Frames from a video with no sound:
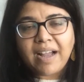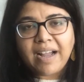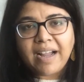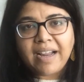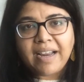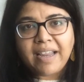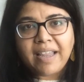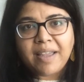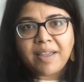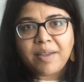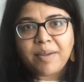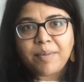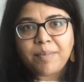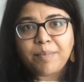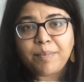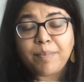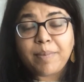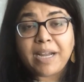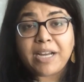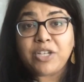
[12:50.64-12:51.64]

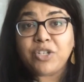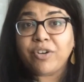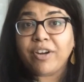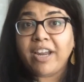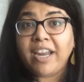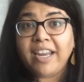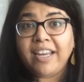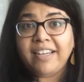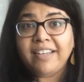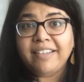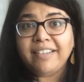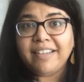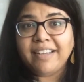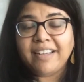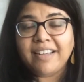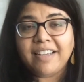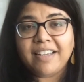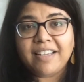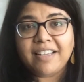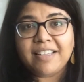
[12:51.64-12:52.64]
am by trade
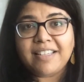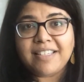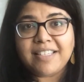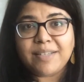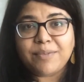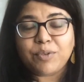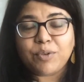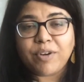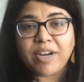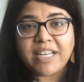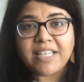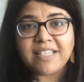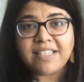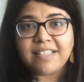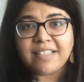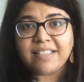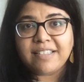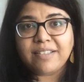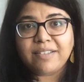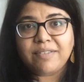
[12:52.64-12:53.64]
a civil
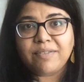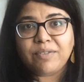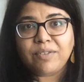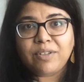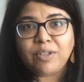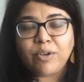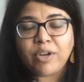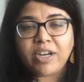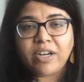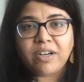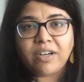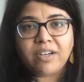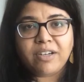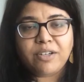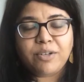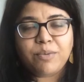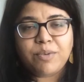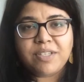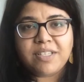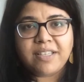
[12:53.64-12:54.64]
rights
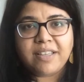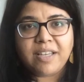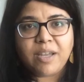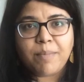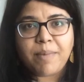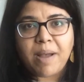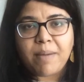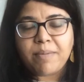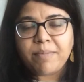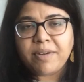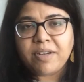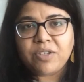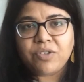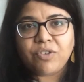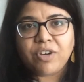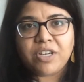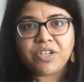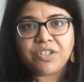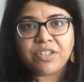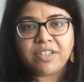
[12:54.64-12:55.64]
lawyer who was in the Obama
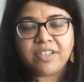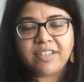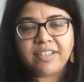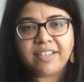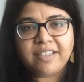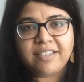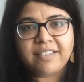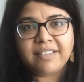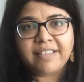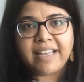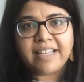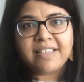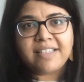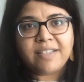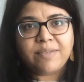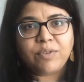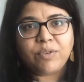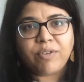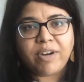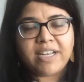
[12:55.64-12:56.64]
administration and led
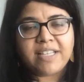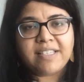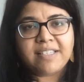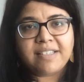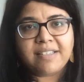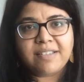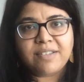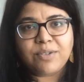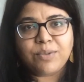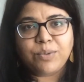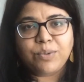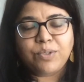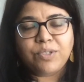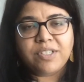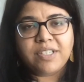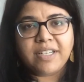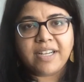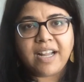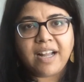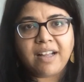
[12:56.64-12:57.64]
civil rights in
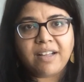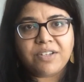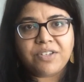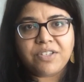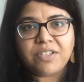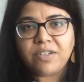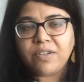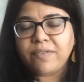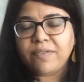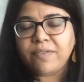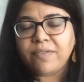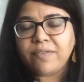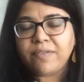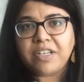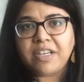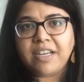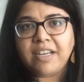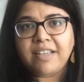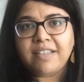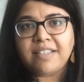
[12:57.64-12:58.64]
schools and colleges and
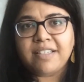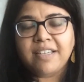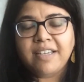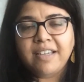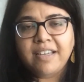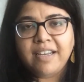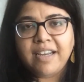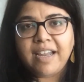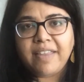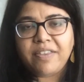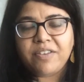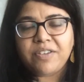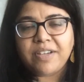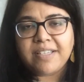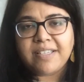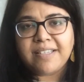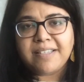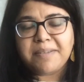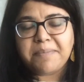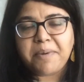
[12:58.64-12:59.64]
universities at the
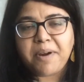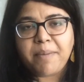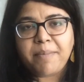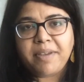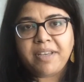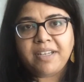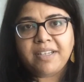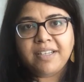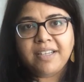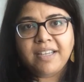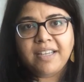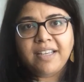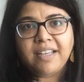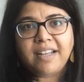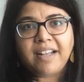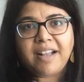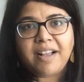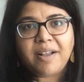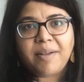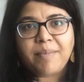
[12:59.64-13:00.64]
Justice Department.
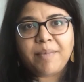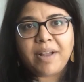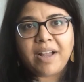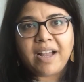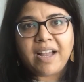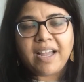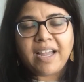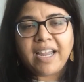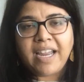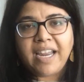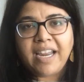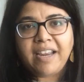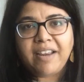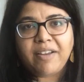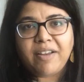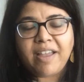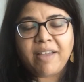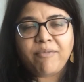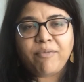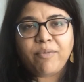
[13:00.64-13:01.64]
I
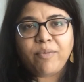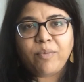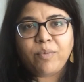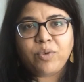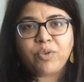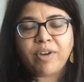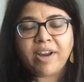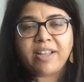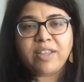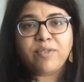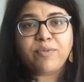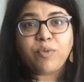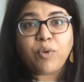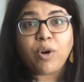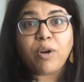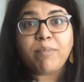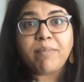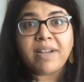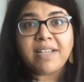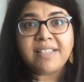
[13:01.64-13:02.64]
have
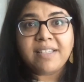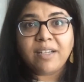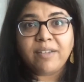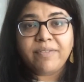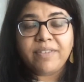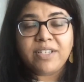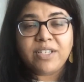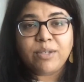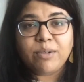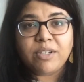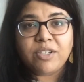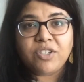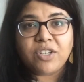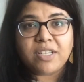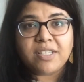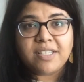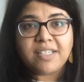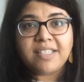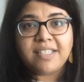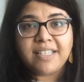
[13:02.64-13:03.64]
transformed myself into a
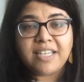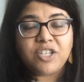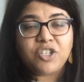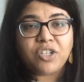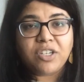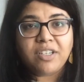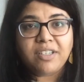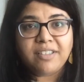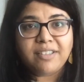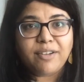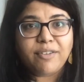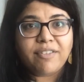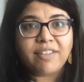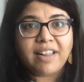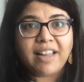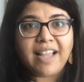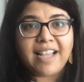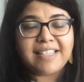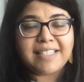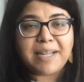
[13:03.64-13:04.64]
justice ninja over
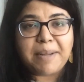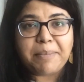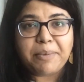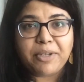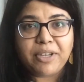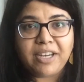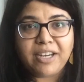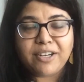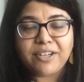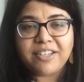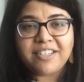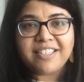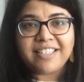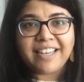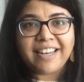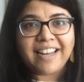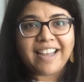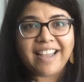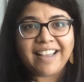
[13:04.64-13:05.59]
the last couple of years, and